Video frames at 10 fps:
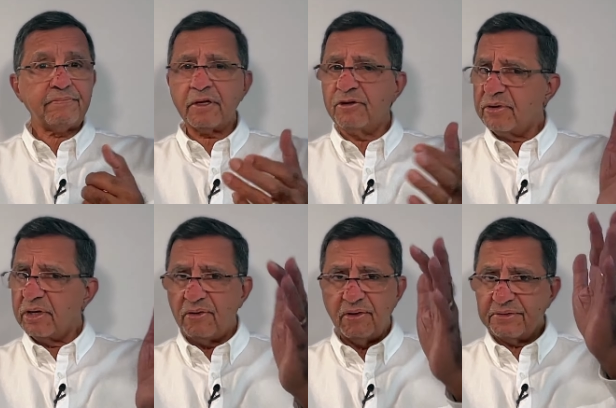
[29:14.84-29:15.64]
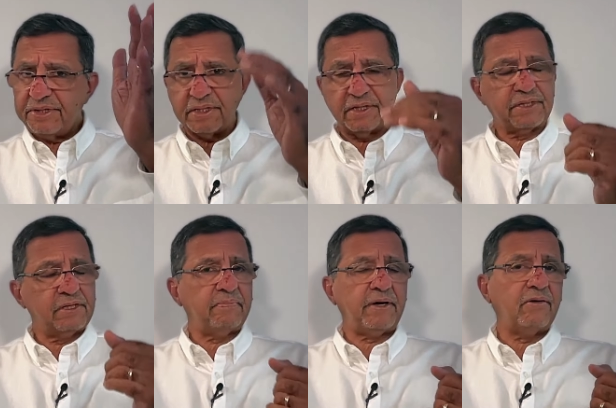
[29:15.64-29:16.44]
You can all research
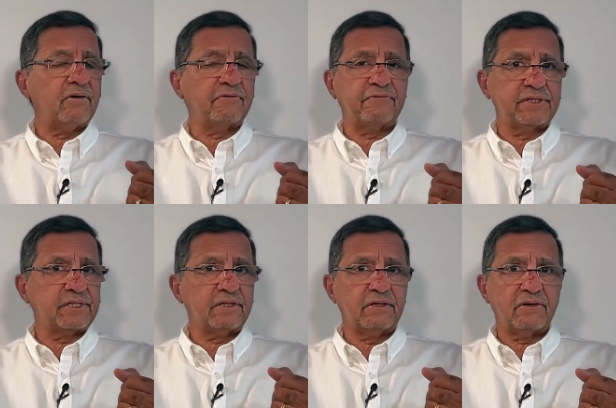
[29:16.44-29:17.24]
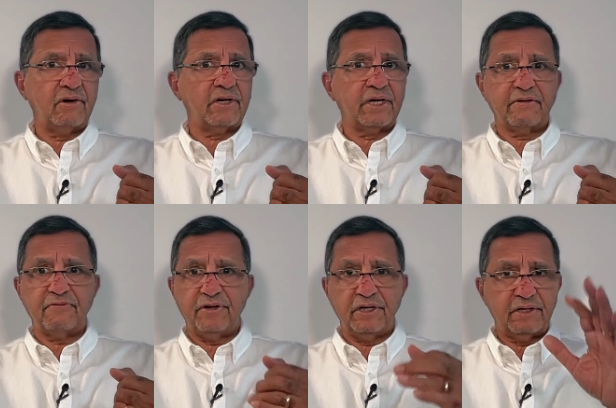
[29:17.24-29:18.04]
the power of physical contact
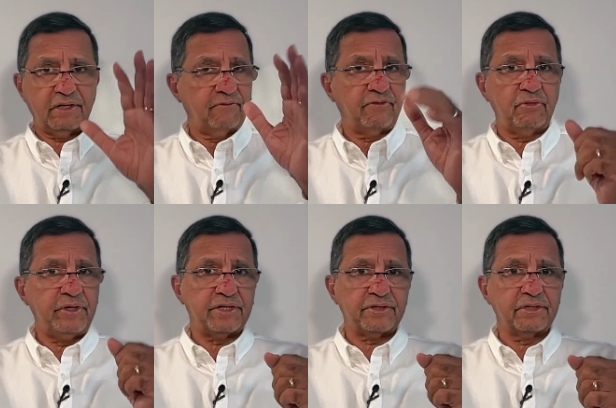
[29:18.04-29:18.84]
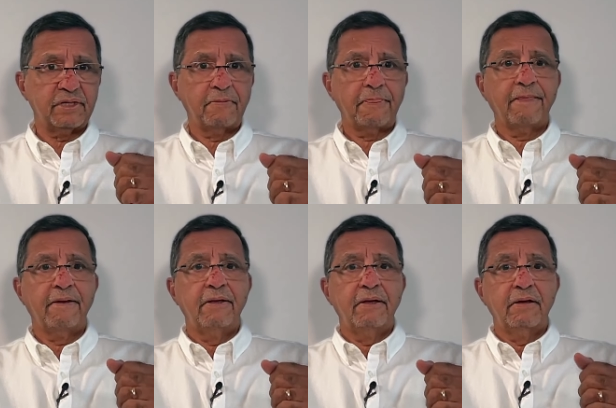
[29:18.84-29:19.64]
further if you wish.
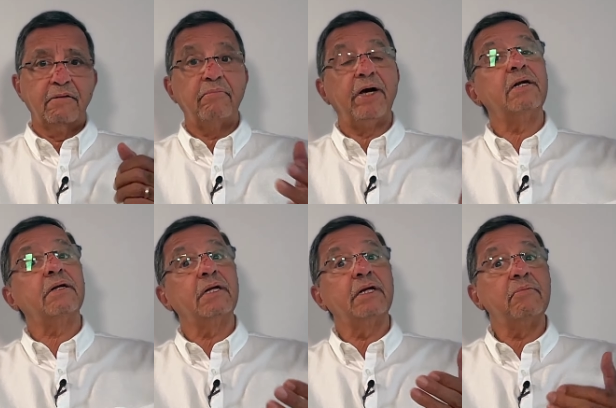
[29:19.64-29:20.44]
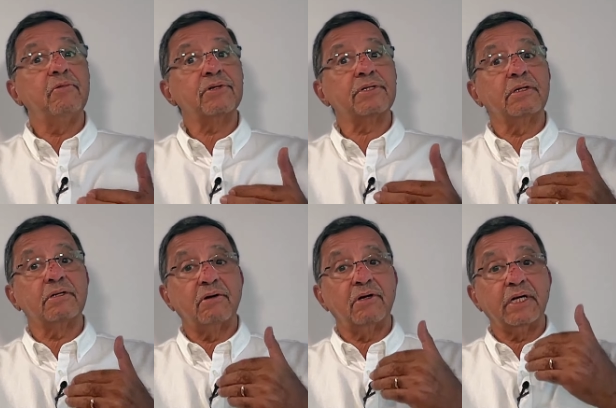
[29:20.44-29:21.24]
Mental and emotional
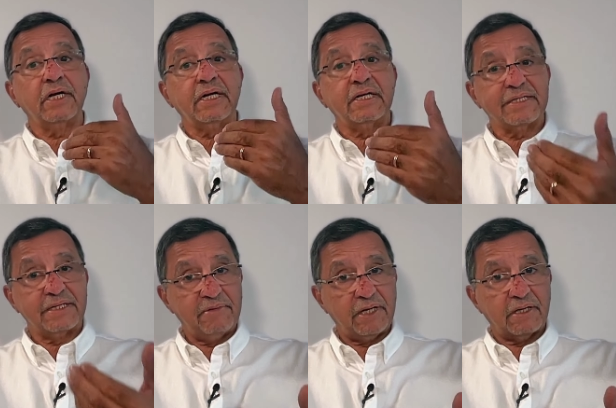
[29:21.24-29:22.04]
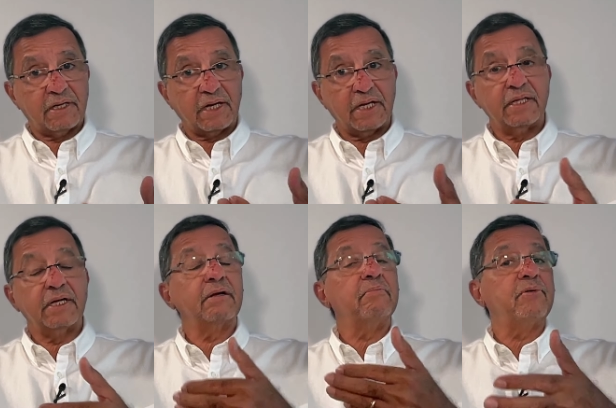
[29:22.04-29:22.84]
contact are similar, and
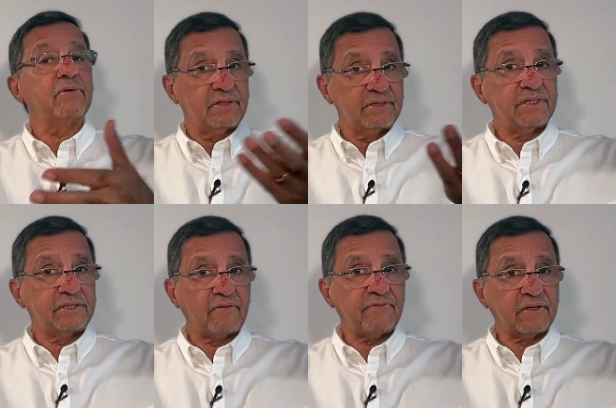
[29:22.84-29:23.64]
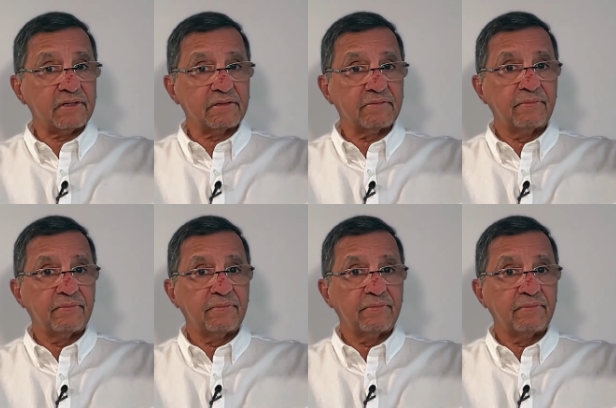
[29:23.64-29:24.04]
their importance is obvious.